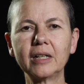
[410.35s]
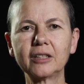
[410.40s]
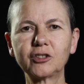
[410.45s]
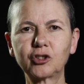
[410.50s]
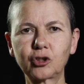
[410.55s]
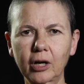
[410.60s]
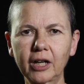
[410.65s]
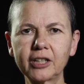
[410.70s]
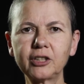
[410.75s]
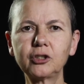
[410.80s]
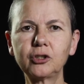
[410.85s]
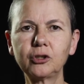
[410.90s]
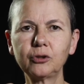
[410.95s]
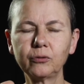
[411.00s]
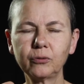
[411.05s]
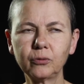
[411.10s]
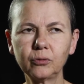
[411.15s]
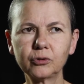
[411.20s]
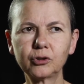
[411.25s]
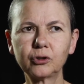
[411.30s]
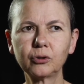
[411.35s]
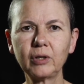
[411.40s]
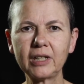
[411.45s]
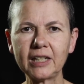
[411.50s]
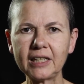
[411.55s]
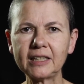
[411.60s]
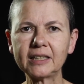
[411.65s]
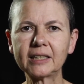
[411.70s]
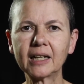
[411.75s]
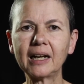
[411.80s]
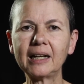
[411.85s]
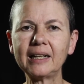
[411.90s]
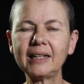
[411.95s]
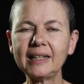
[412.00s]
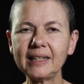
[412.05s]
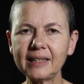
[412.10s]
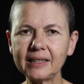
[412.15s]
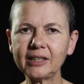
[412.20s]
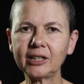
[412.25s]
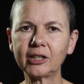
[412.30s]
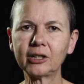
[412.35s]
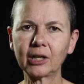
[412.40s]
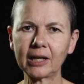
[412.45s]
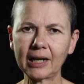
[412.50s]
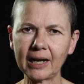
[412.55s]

try to lead a linear